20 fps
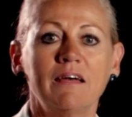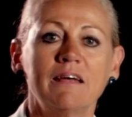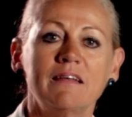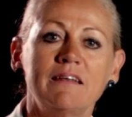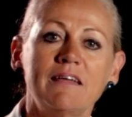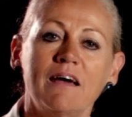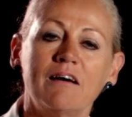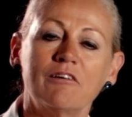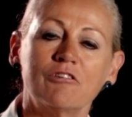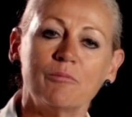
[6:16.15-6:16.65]

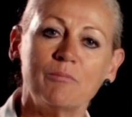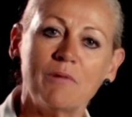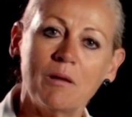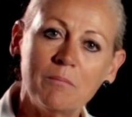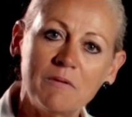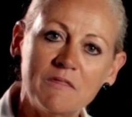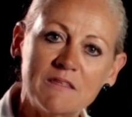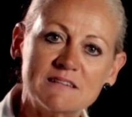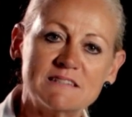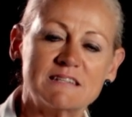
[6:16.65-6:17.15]
Now
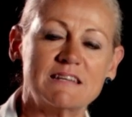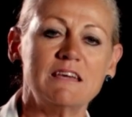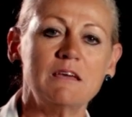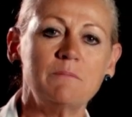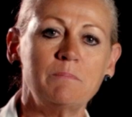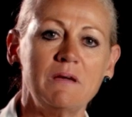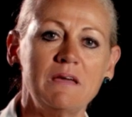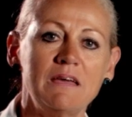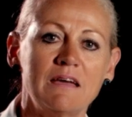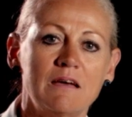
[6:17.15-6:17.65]
remember, the
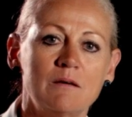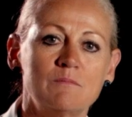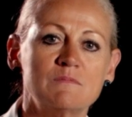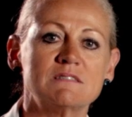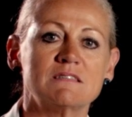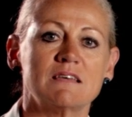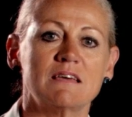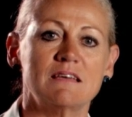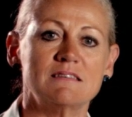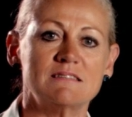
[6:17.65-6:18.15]

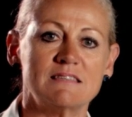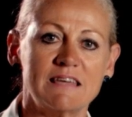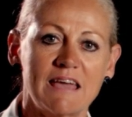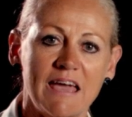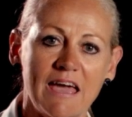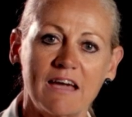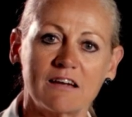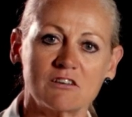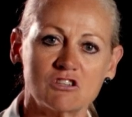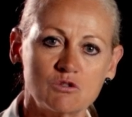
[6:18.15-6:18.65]
TPMs is the
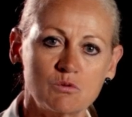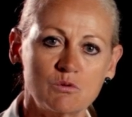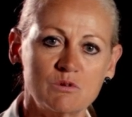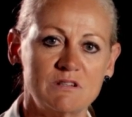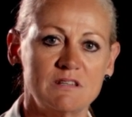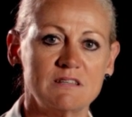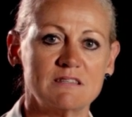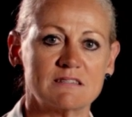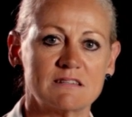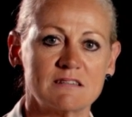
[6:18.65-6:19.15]
actual
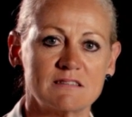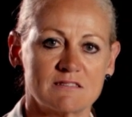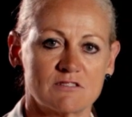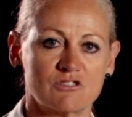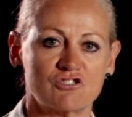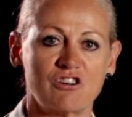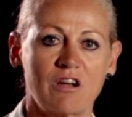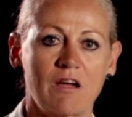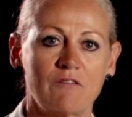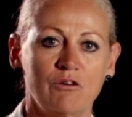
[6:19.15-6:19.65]
distance
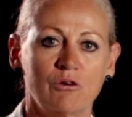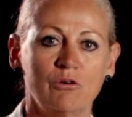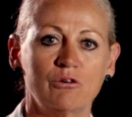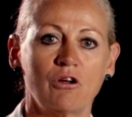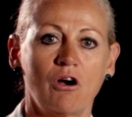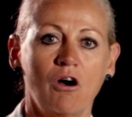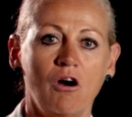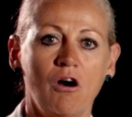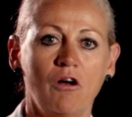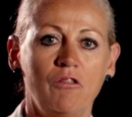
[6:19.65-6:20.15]
travelled
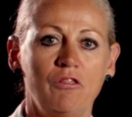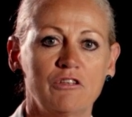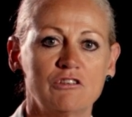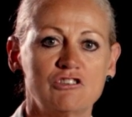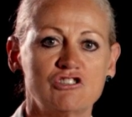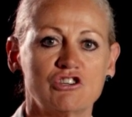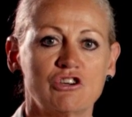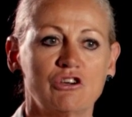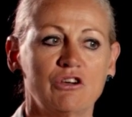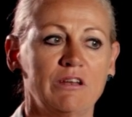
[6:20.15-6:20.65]
on the
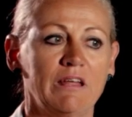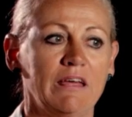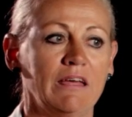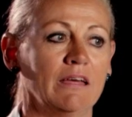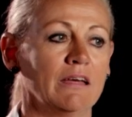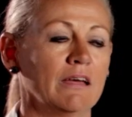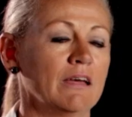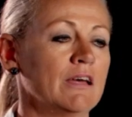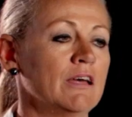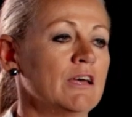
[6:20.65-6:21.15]
journey.
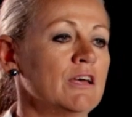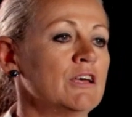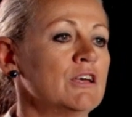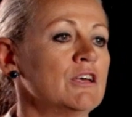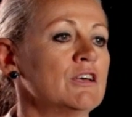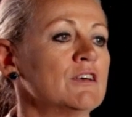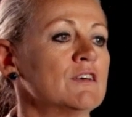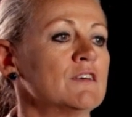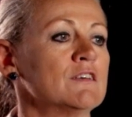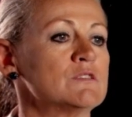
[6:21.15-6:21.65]

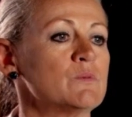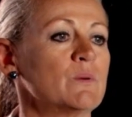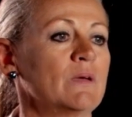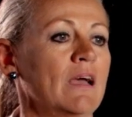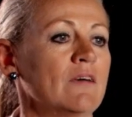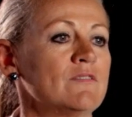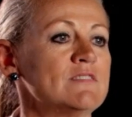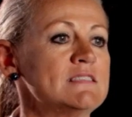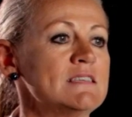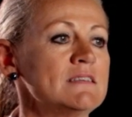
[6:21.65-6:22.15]
So we
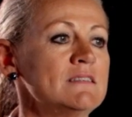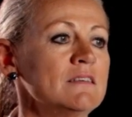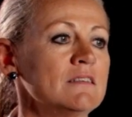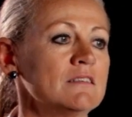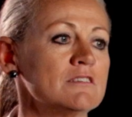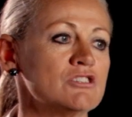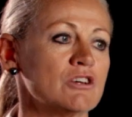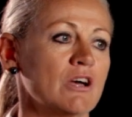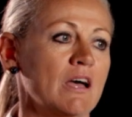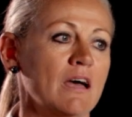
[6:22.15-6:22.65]
have Sydney to
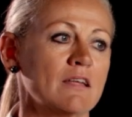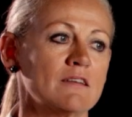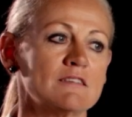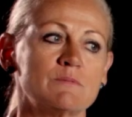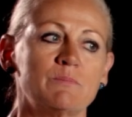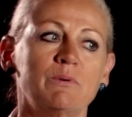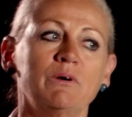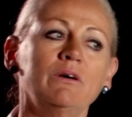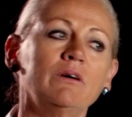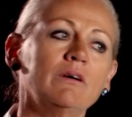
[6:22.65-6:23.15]

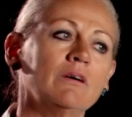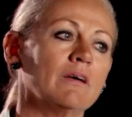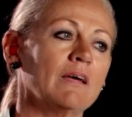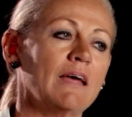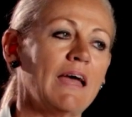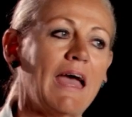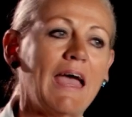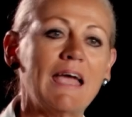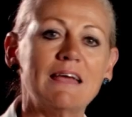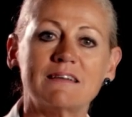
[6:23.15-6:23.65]
Johannesburg,
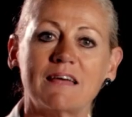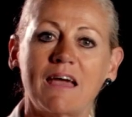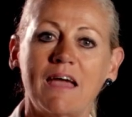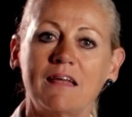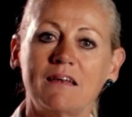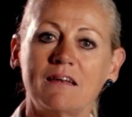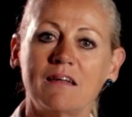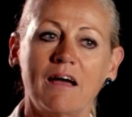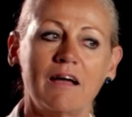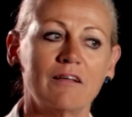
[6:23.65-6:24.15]

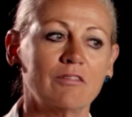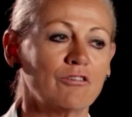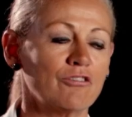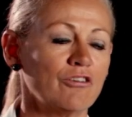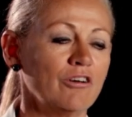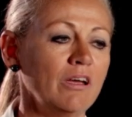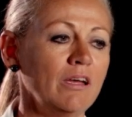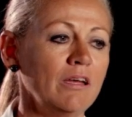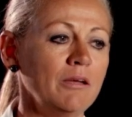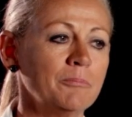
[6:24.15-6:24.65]

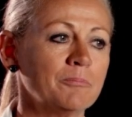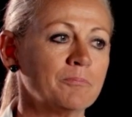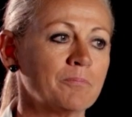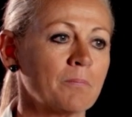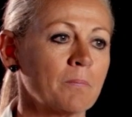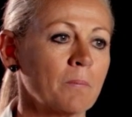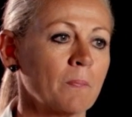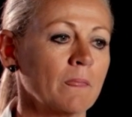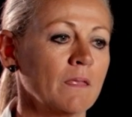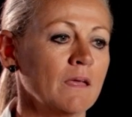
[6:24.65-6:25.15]
8893,
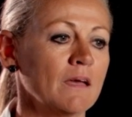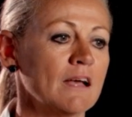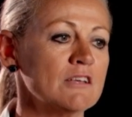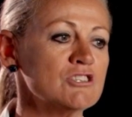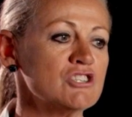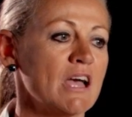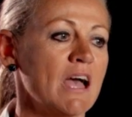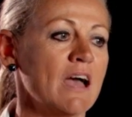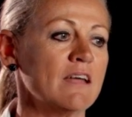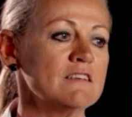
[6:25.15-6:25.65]
and
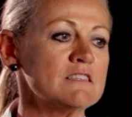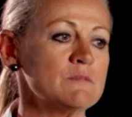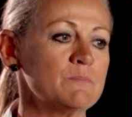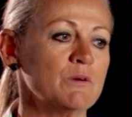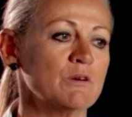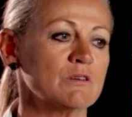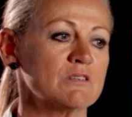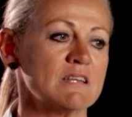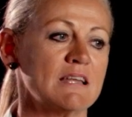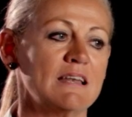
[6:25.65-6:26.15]

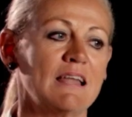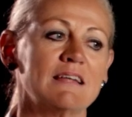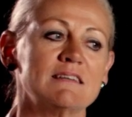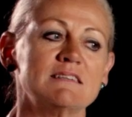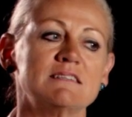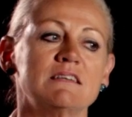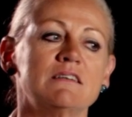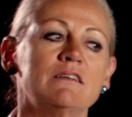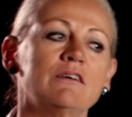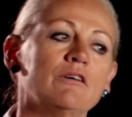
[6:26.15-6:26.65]
Johannesburg to
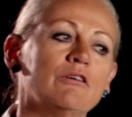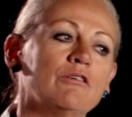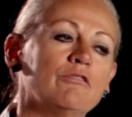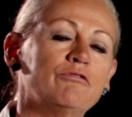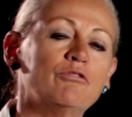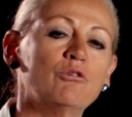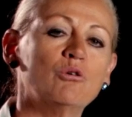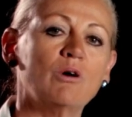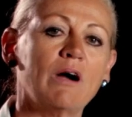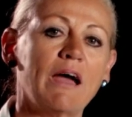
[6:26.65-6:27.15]
London,
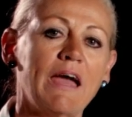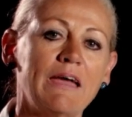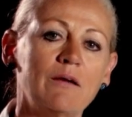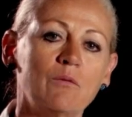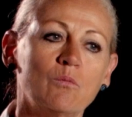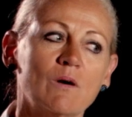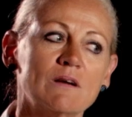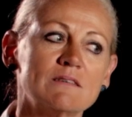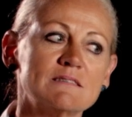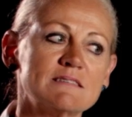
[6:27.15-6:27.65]

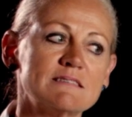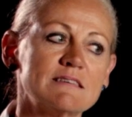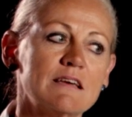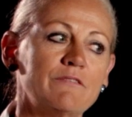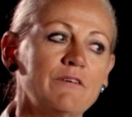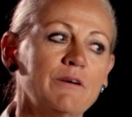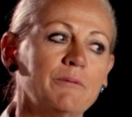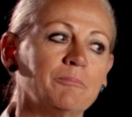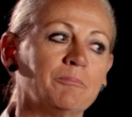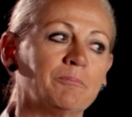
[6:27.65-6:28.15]

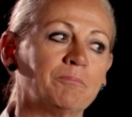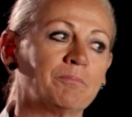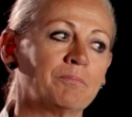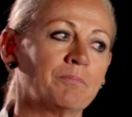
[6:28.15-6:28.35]
4817.